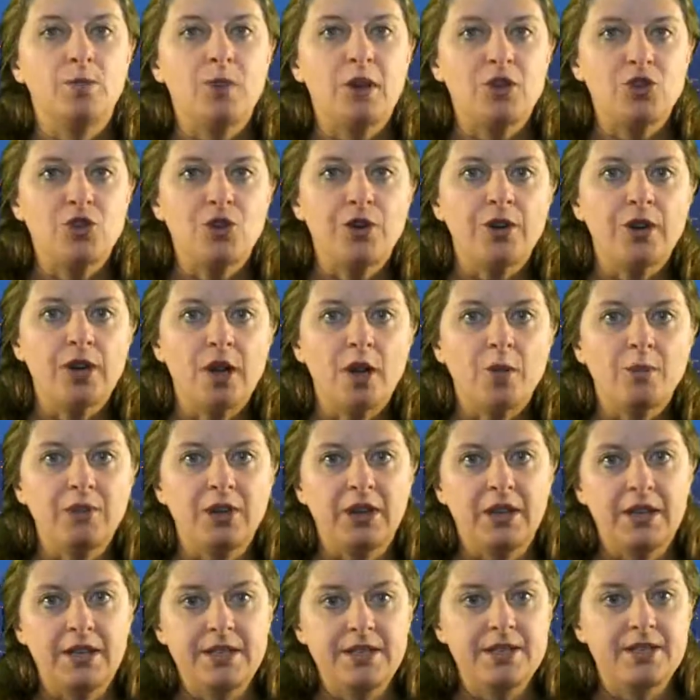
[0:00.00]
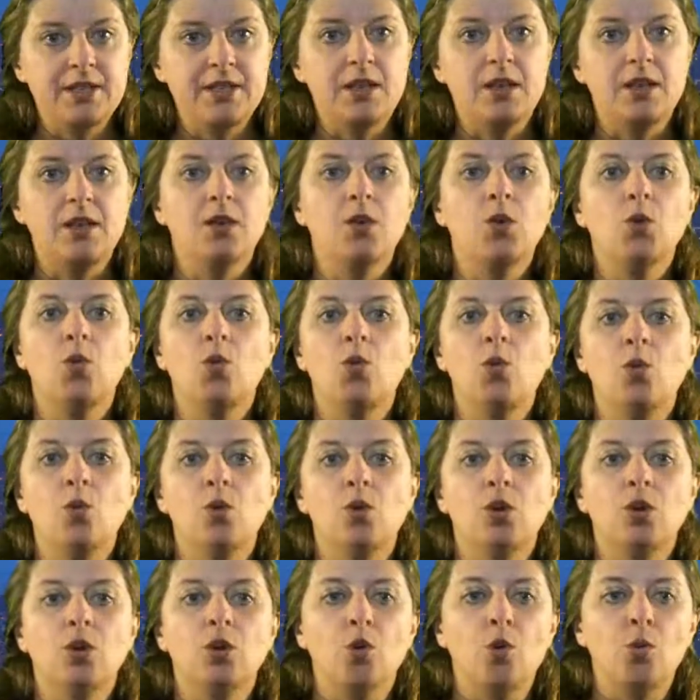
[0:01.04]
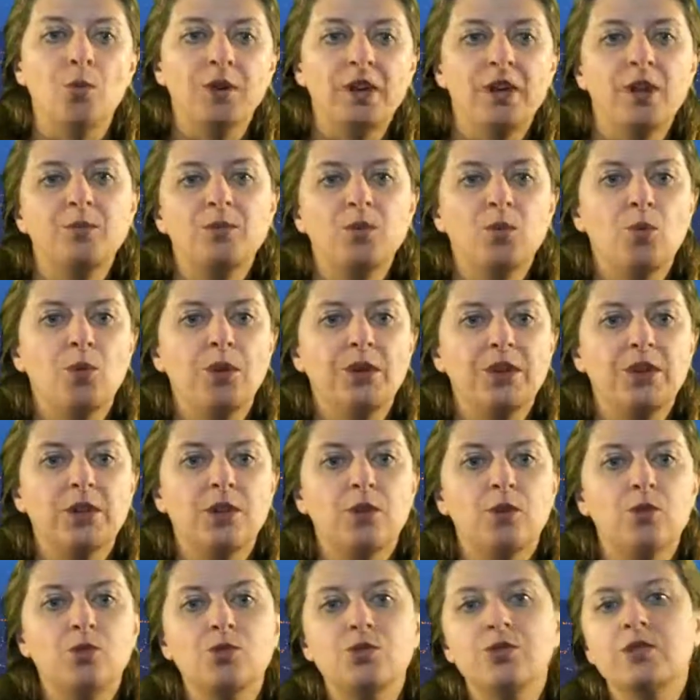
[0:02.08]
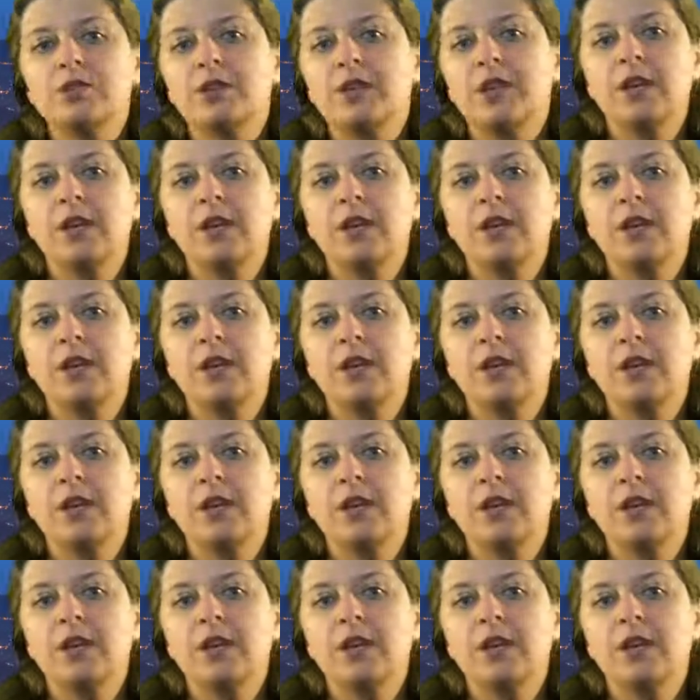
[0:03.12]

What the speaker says: by turning up the AC or opening up the windows,